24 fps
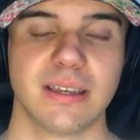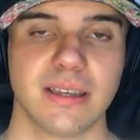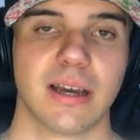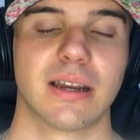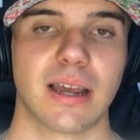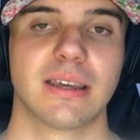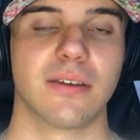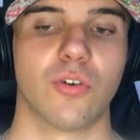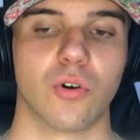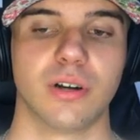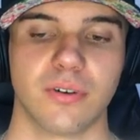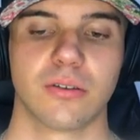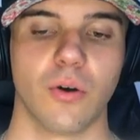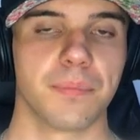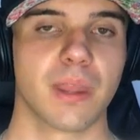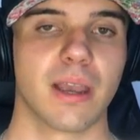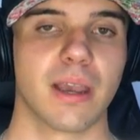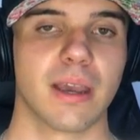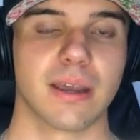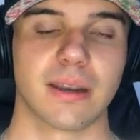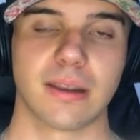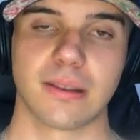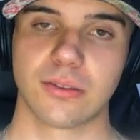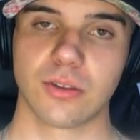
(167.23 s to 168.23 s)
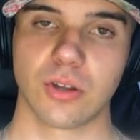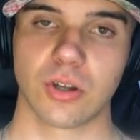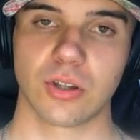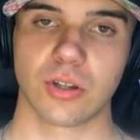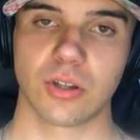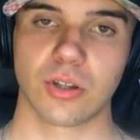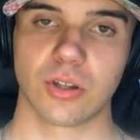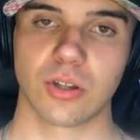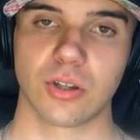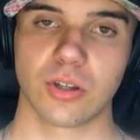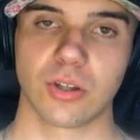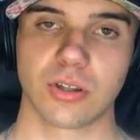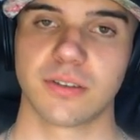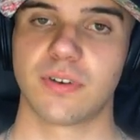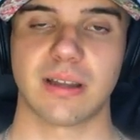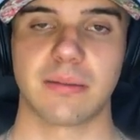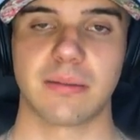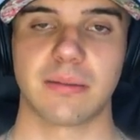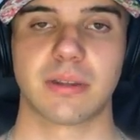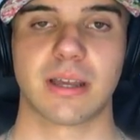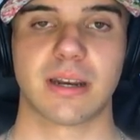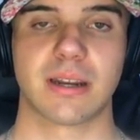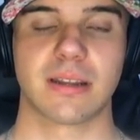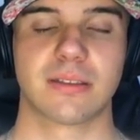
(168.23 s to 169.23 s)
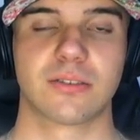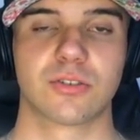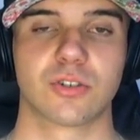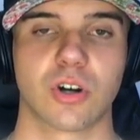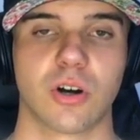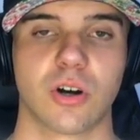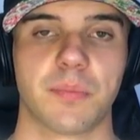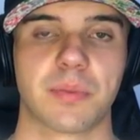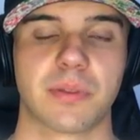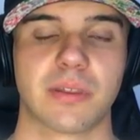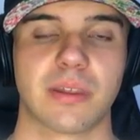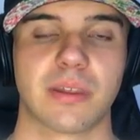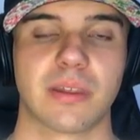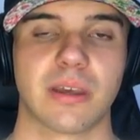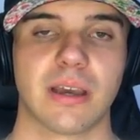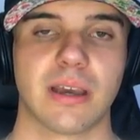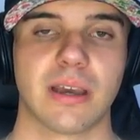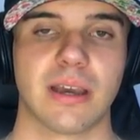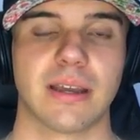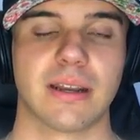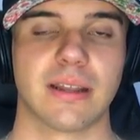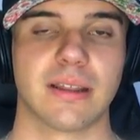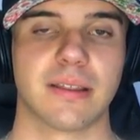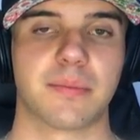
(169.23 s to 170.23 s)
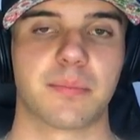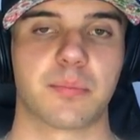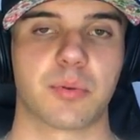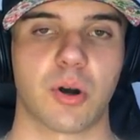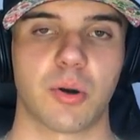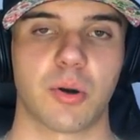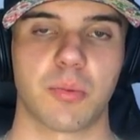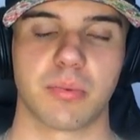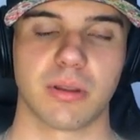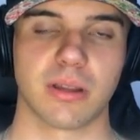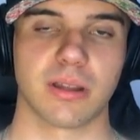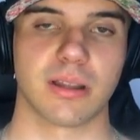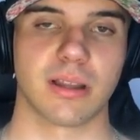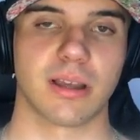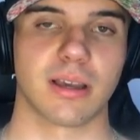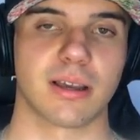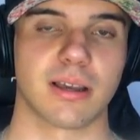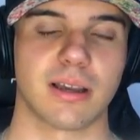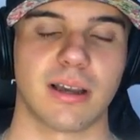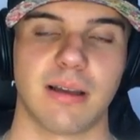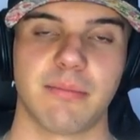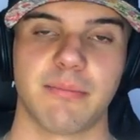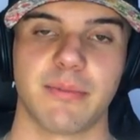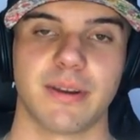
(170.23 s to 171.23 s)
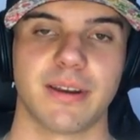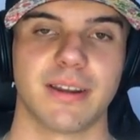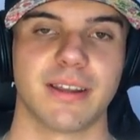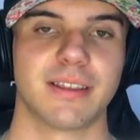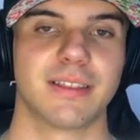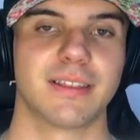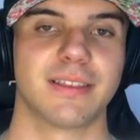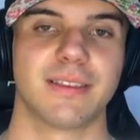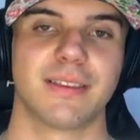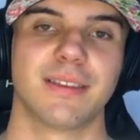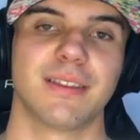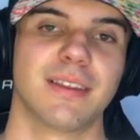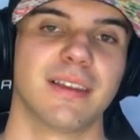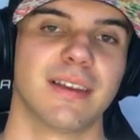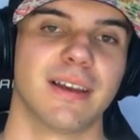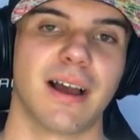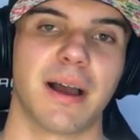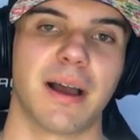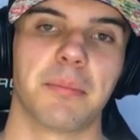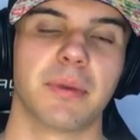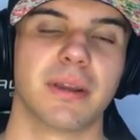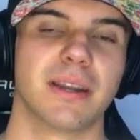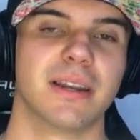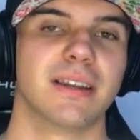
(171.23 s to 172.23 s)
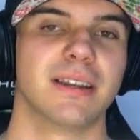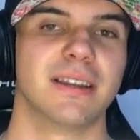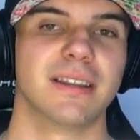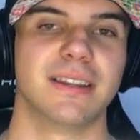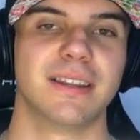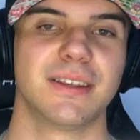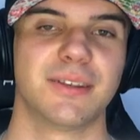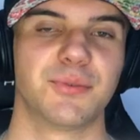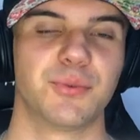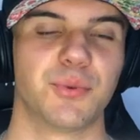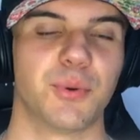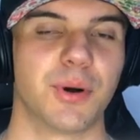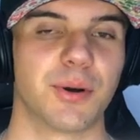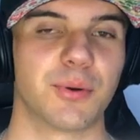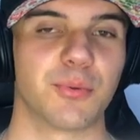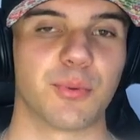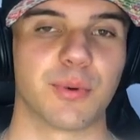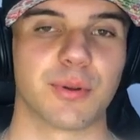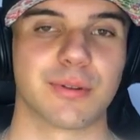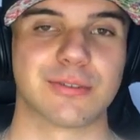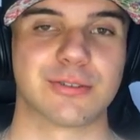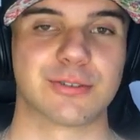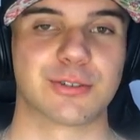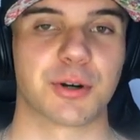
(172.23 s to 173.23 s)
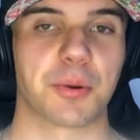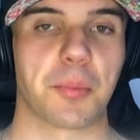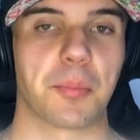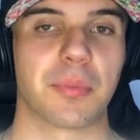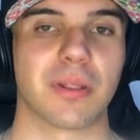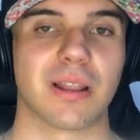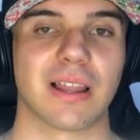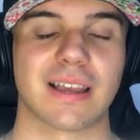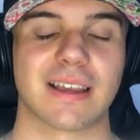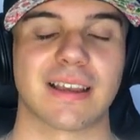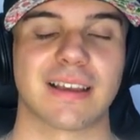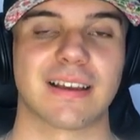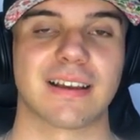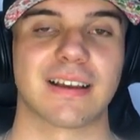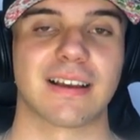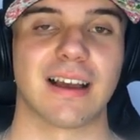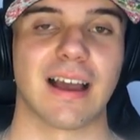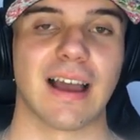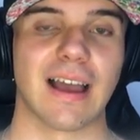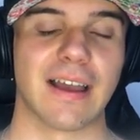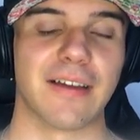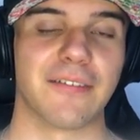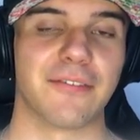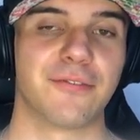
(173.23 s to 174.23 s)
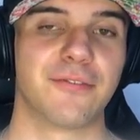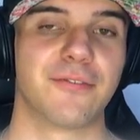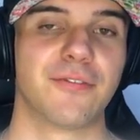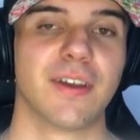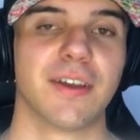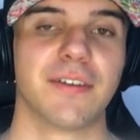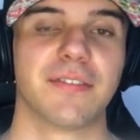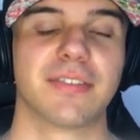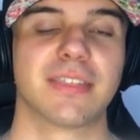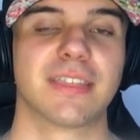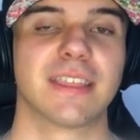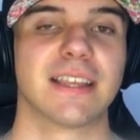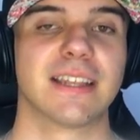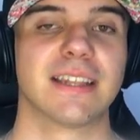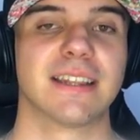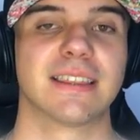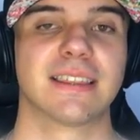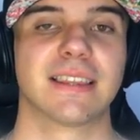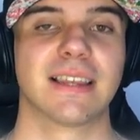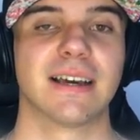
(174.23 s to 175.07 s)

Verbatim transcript: So it is not the first time that it drops. It is probably like, I mean, it, I mean, this one was dropped like fifteen